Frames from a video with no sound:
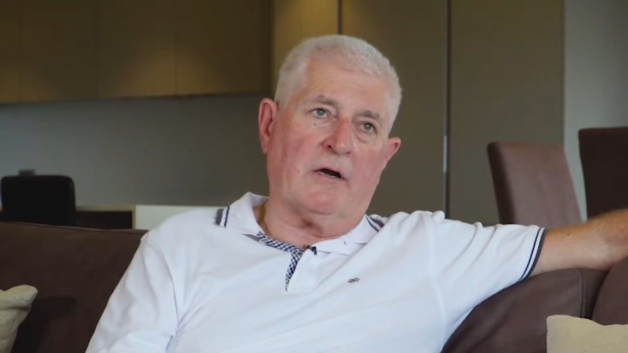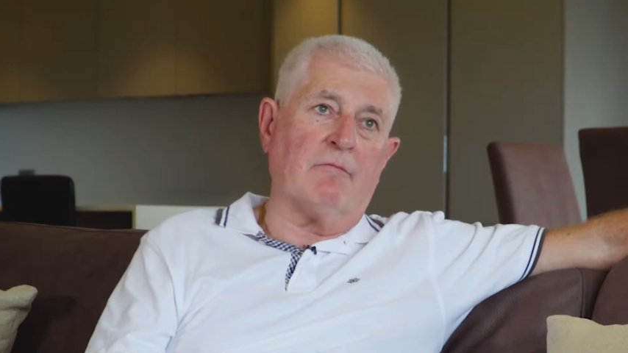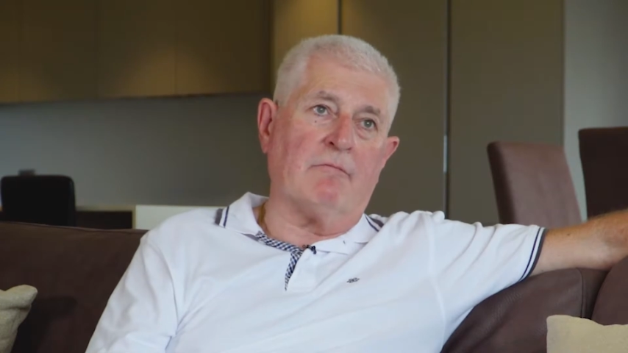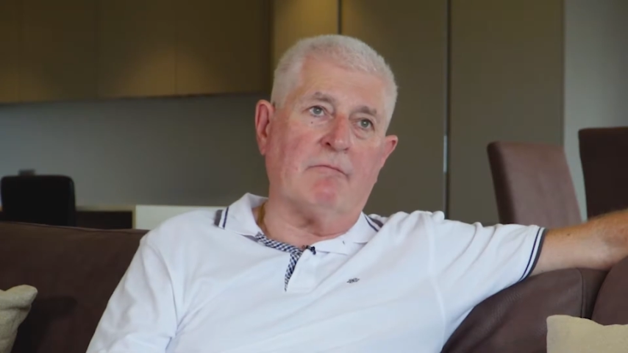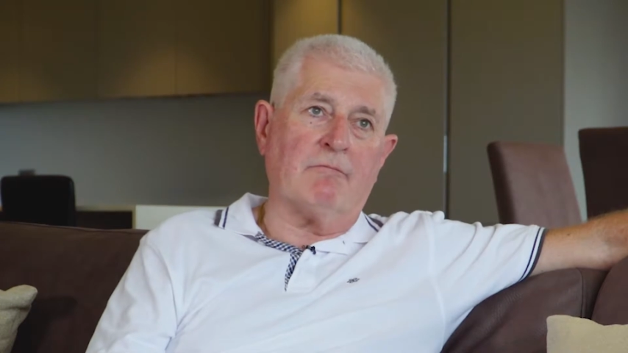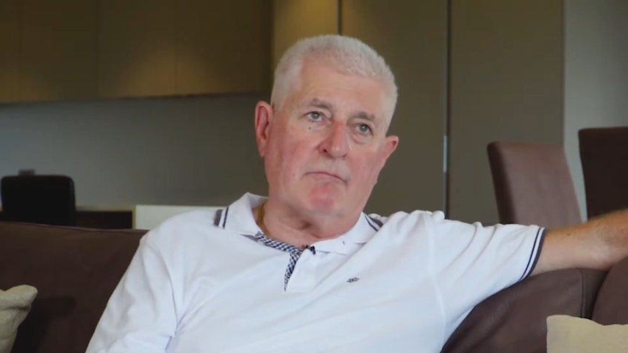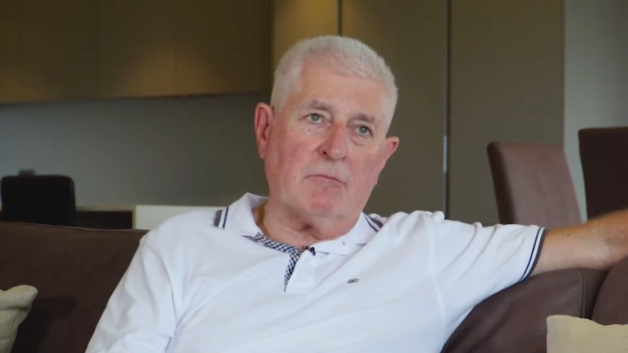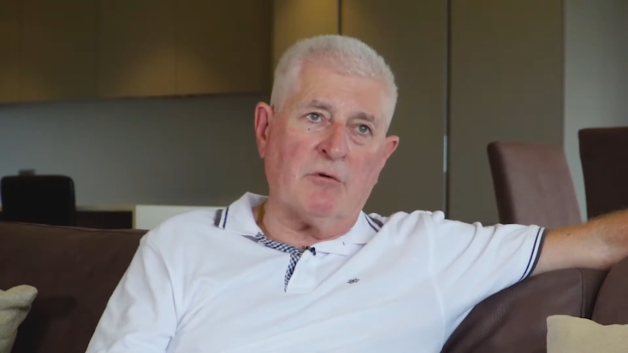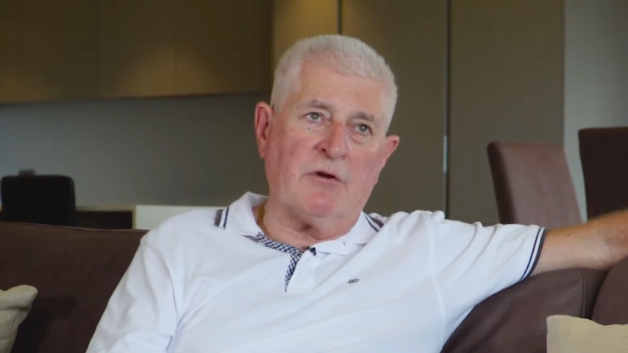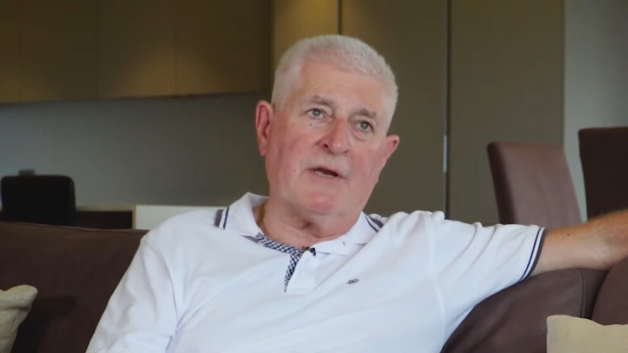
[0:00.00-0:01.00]

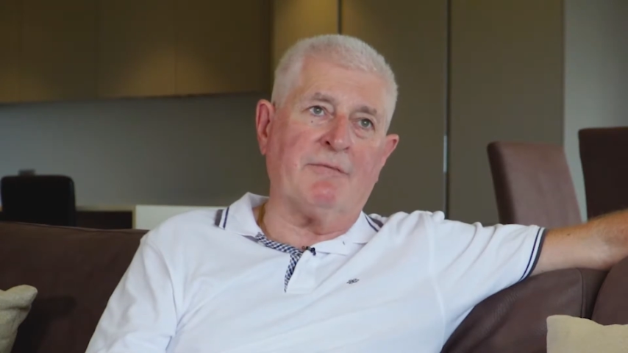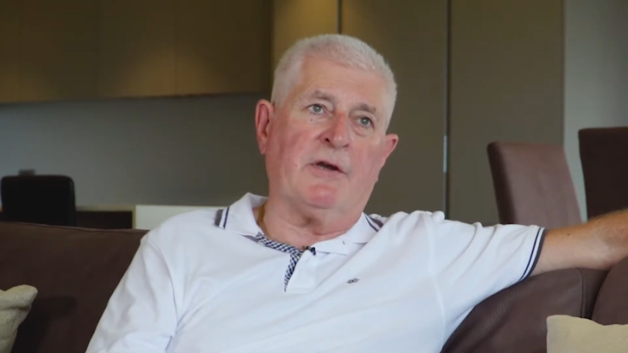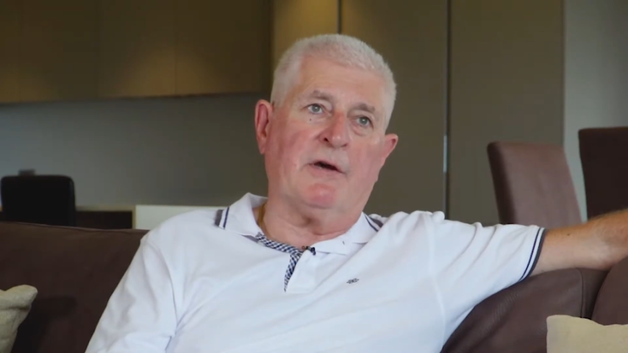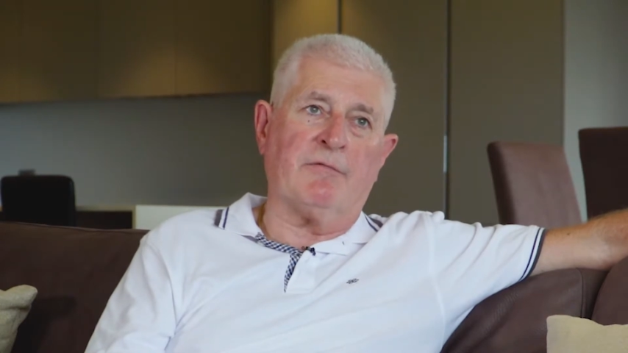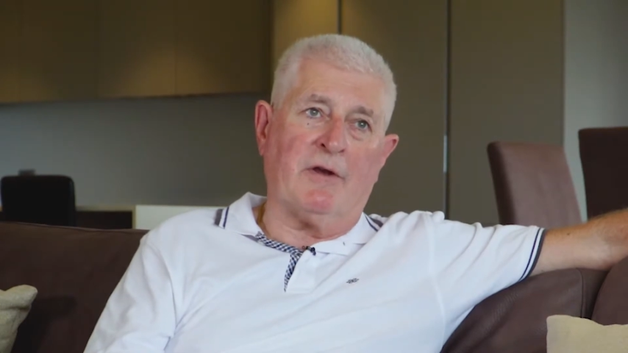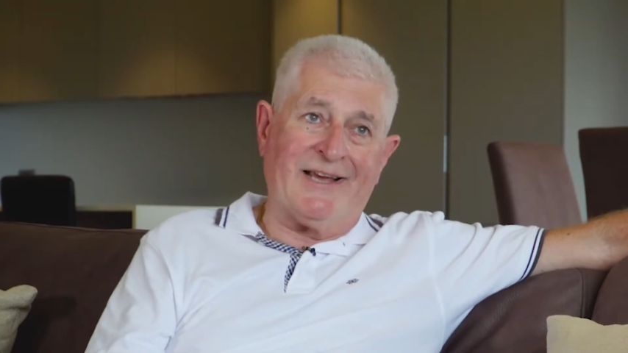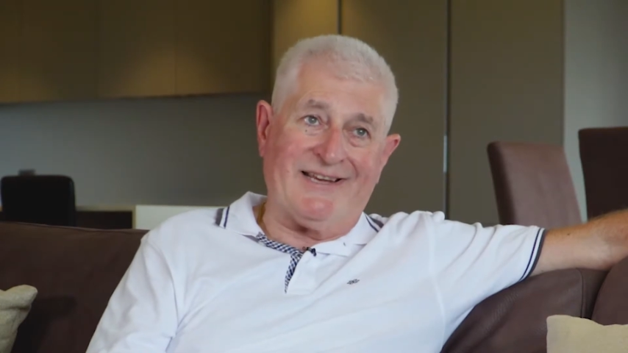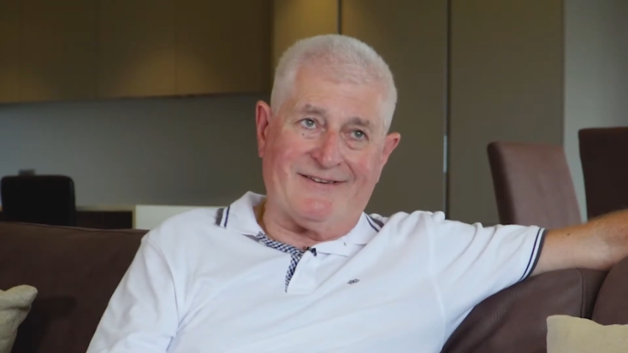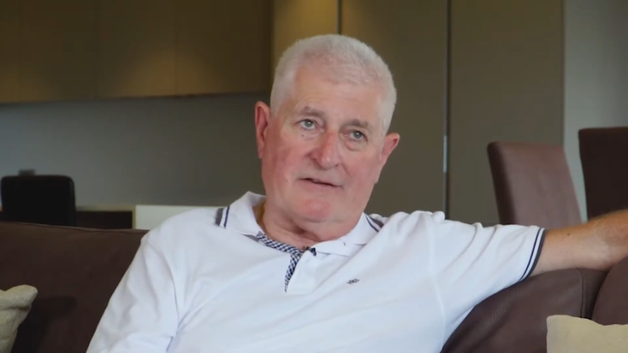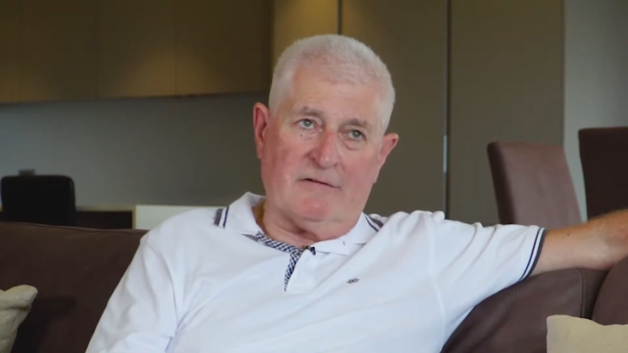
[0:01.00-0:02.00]
We didn't have enough
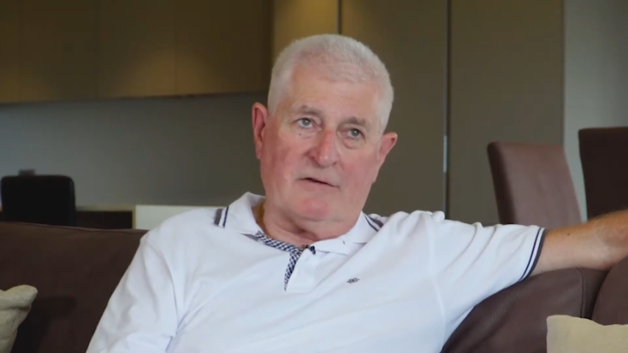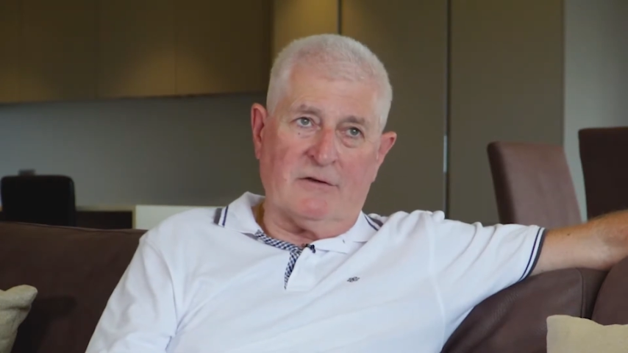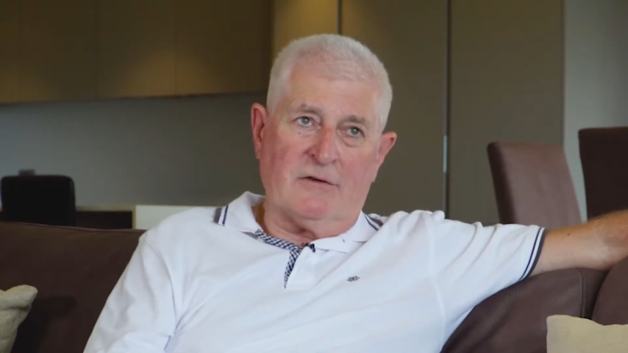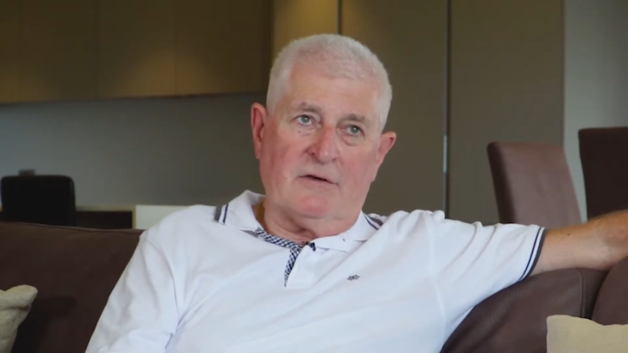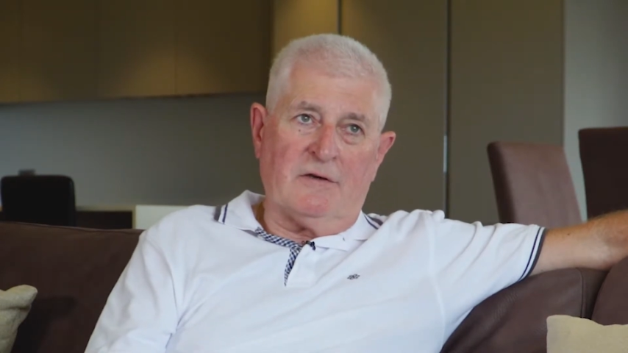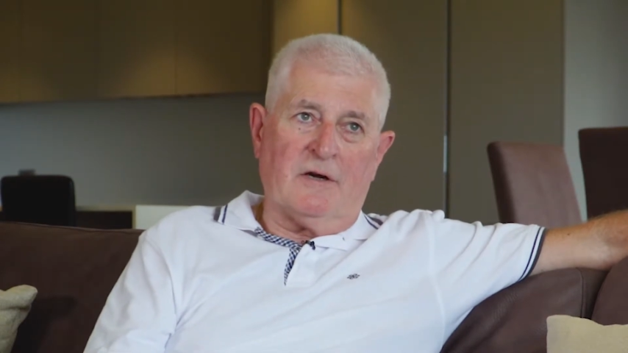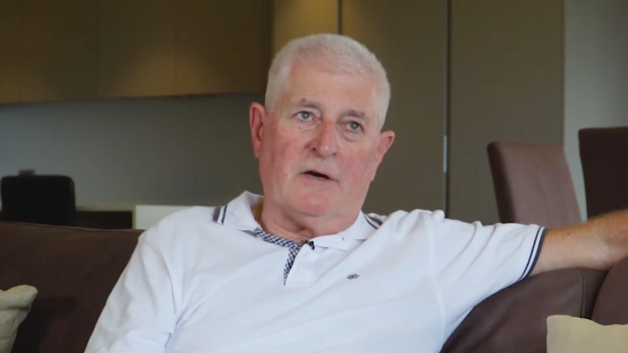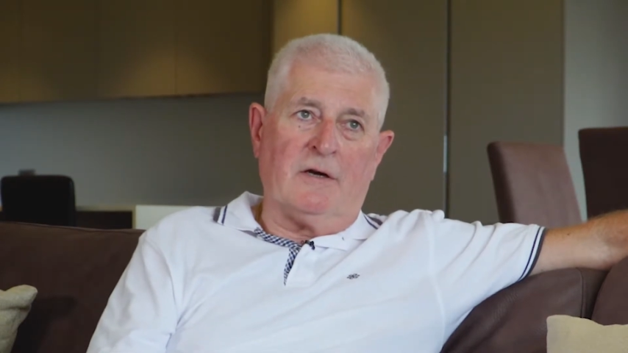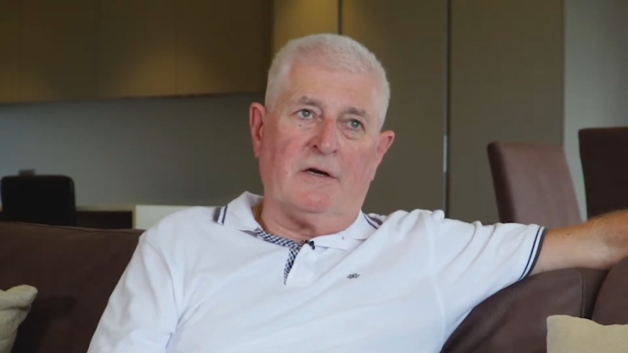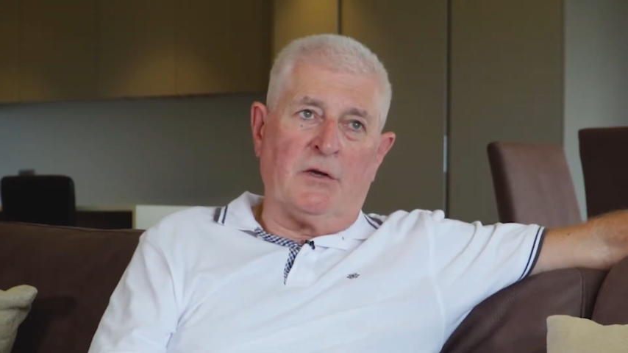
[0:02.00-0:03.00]
light
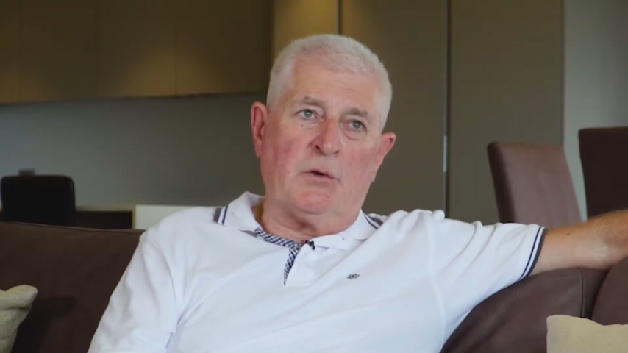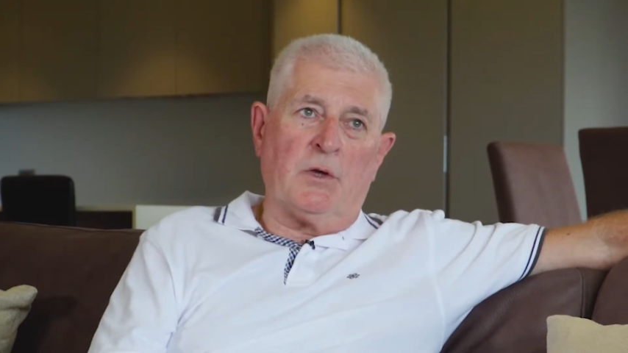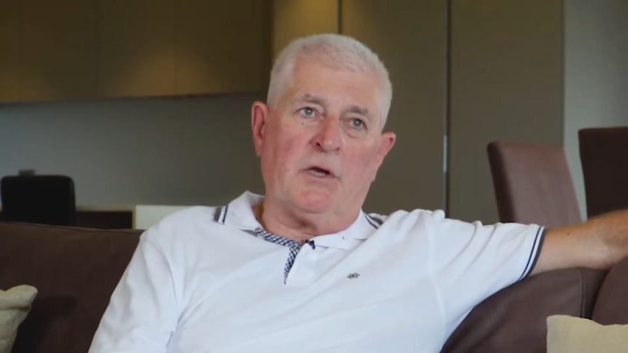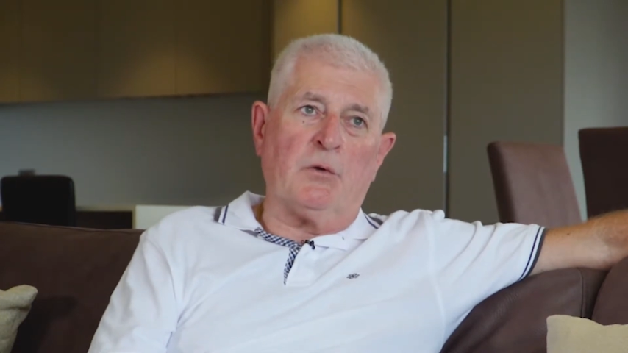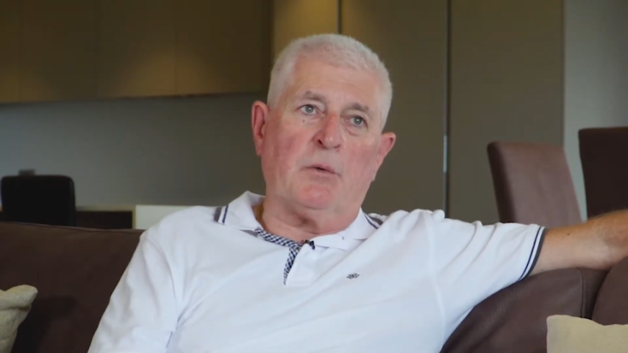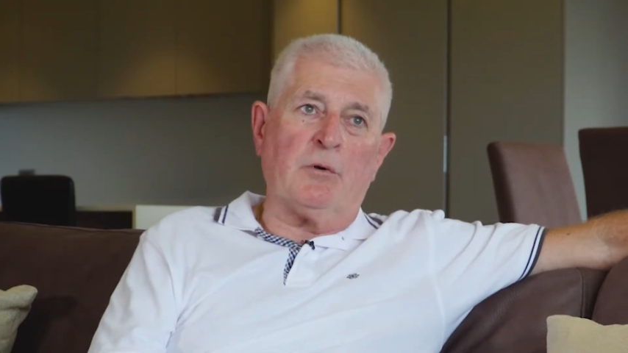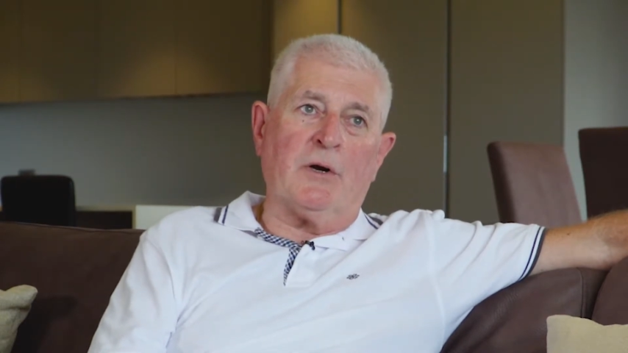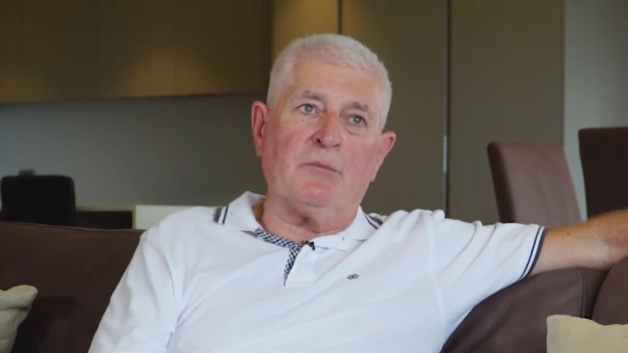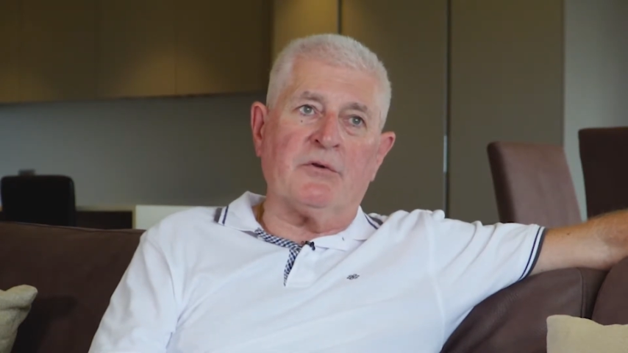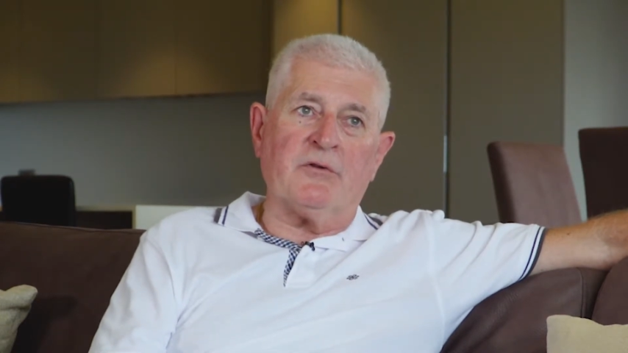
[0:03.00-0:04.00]
in the
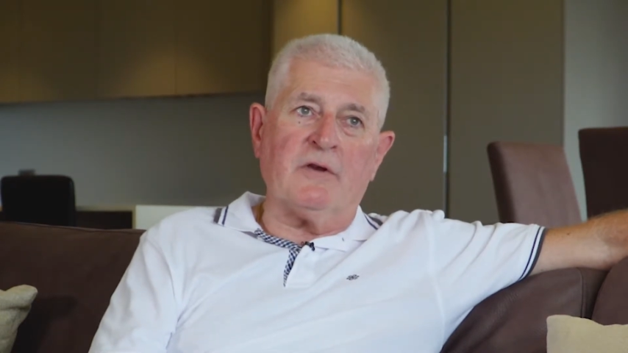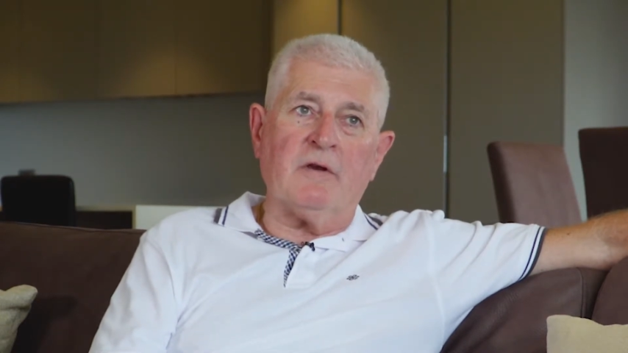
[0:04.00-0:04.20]
property.